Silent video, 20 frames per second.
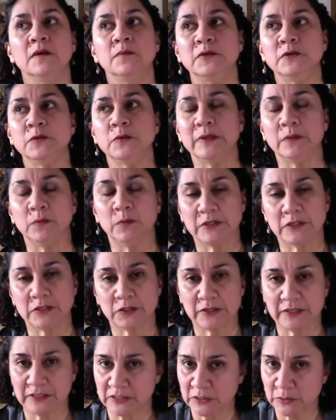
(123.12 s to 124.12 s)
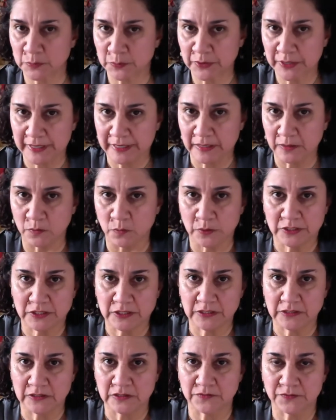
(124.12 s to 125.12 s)
between winter and spring,
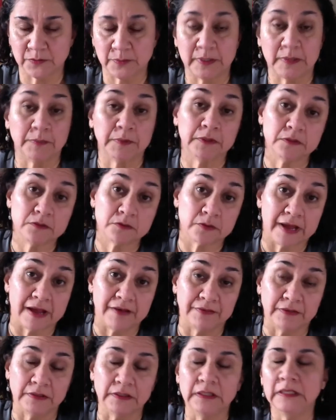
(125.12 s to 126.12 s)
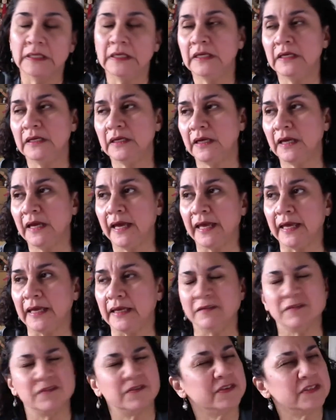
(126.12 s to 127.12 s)
which is for people who travel.
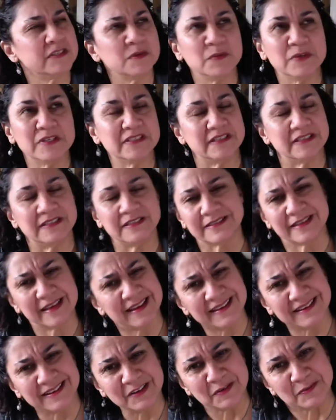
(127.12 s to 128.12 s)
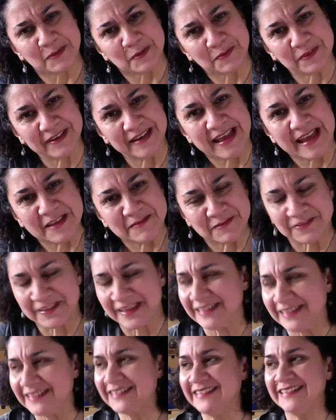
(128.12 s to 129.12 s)
And for some reason, I just cannot remember the name of
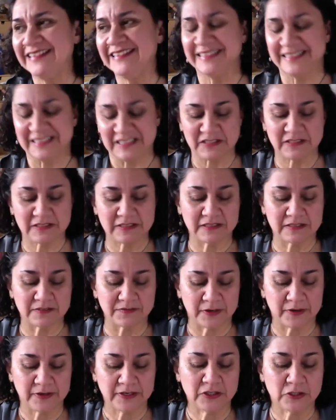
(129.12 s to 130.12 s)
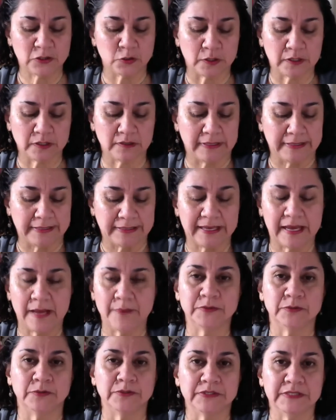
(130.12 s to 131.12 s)
that season. It's a very short, like
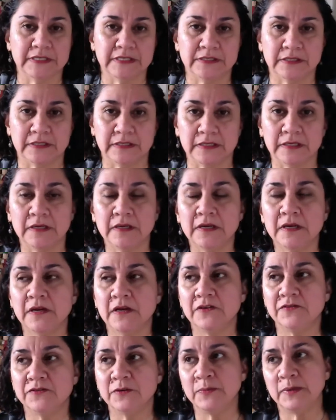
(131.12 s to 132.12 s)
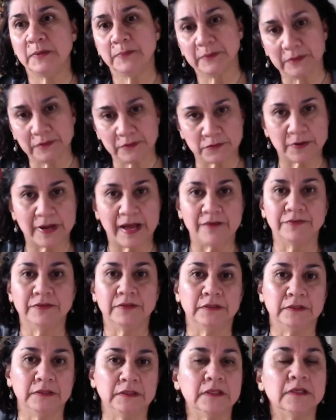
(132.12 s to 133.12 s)
capsule season for people who
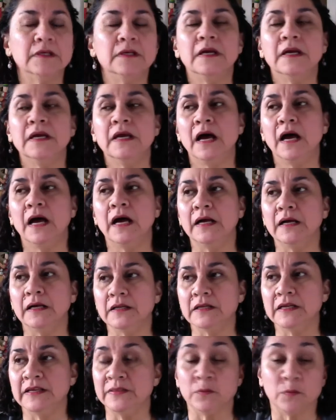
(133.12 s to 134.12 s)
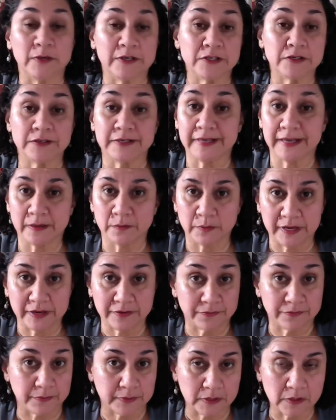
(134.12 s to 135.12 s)
travel in the winter to get away
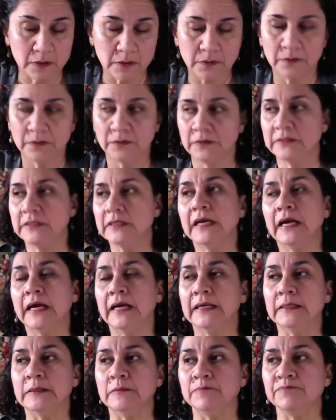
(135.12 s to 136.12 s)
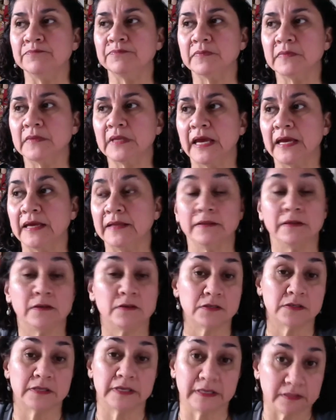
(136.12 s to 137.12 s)
from the cold. And
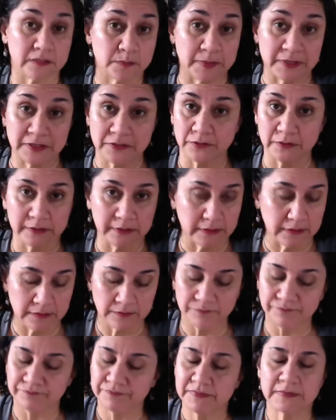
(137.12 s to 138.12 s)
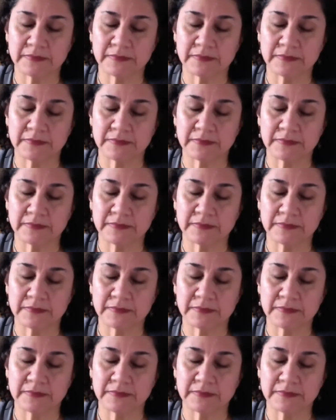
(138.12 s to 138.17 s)
there's like special little